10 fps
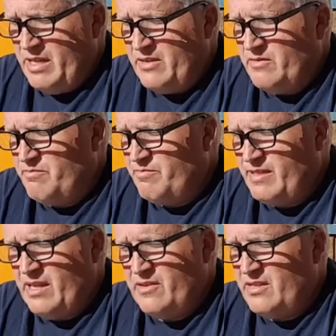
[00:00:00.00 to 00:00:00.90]
metal
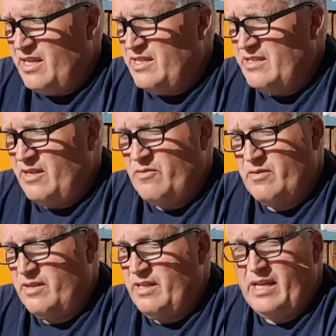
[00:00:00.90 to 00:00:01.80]
skeleton keys, they
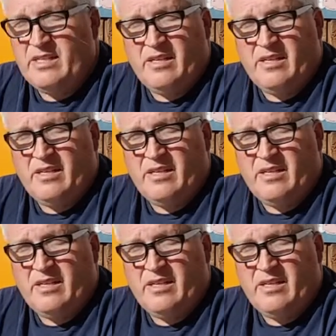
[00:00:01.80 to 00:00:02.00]
were in the